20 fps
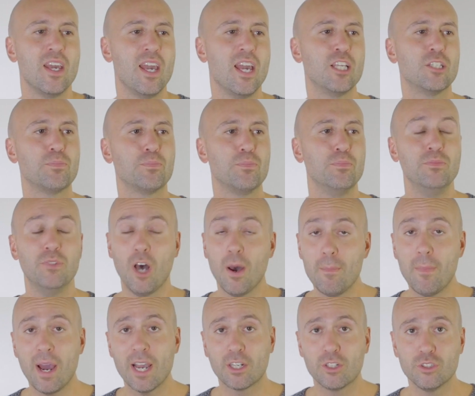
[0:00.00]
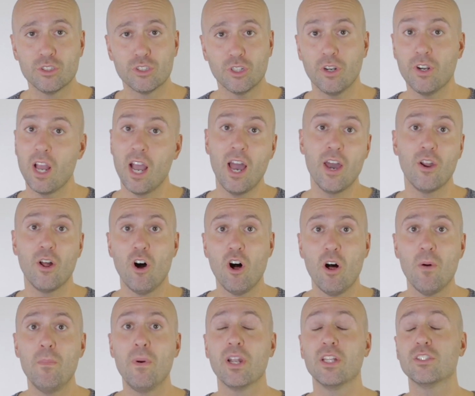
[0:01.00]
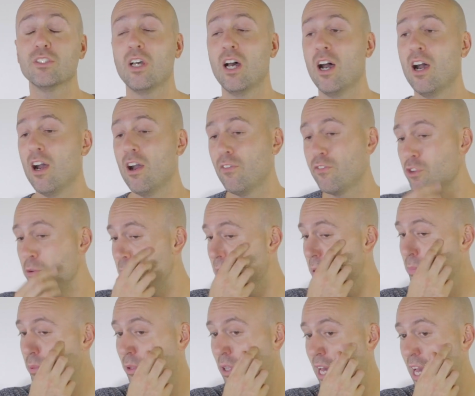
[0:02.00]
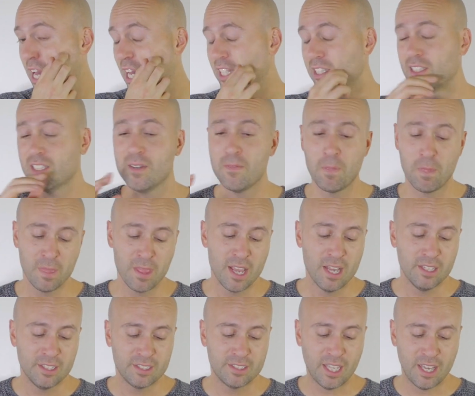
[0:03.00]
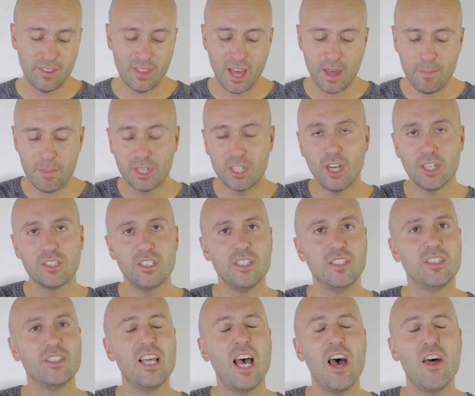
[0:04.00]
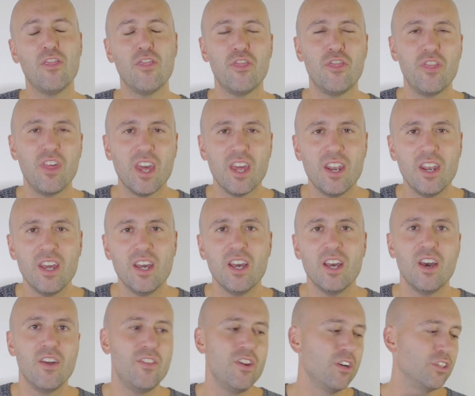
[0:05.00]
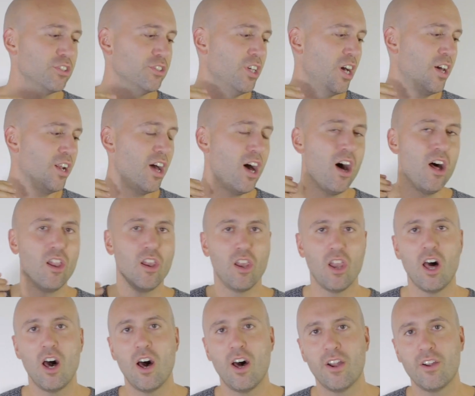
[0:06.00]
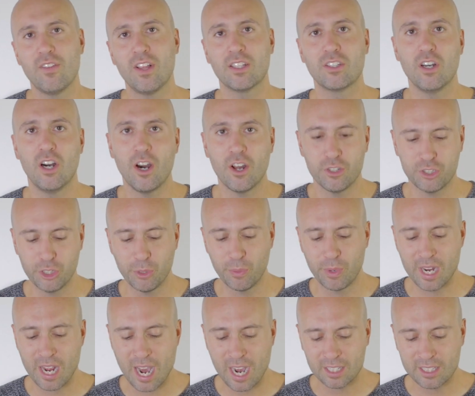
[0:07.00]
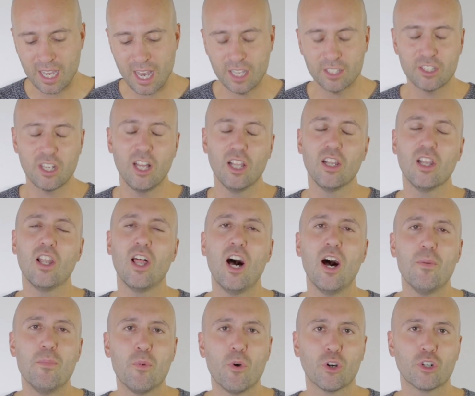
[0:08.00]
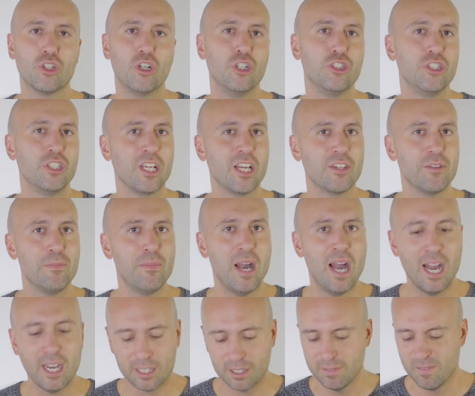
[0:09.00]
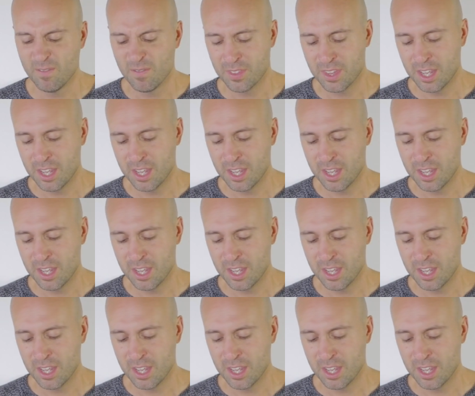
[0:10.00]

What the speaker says: is not my concern at all, but a few people has said that because it's that thin, there's not a lot of, like the Odyssey React has a lot more cushioning at the back.